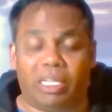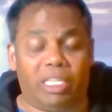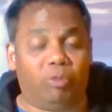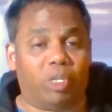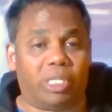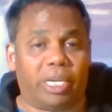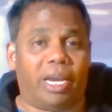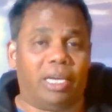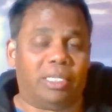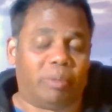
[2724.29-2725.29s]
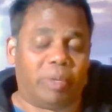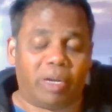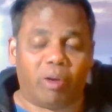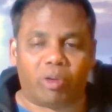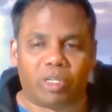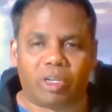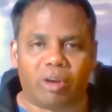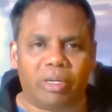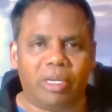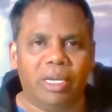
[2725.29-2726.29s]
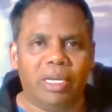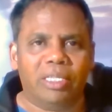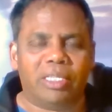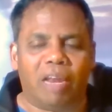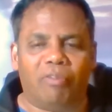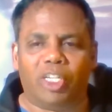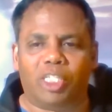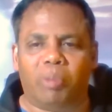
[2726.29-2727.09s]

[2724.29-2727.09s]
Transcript: This was, hey guys, I mean, not to sound selfish,